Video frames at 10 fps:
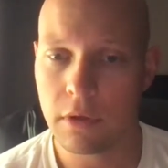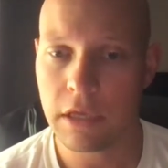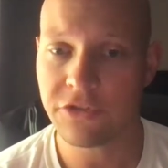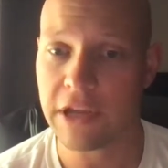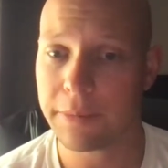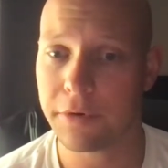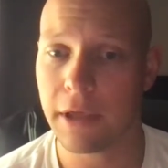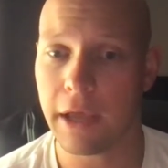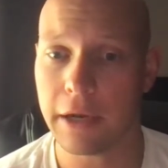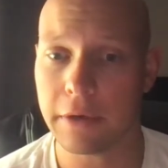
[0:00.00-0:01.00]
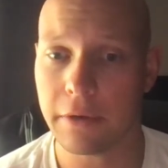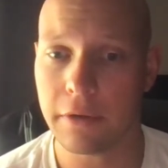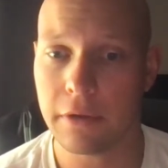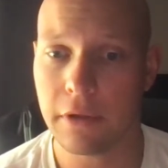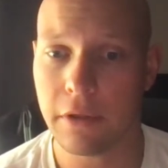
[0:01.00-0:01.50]
Chapter 9,
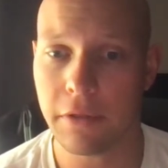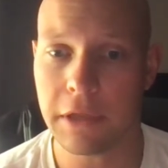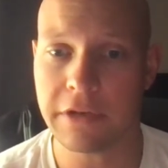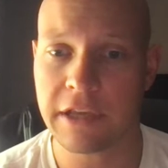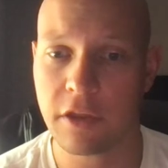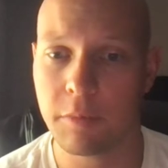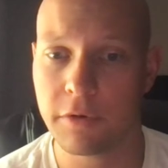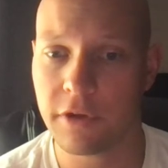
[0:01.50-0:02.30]
the textbook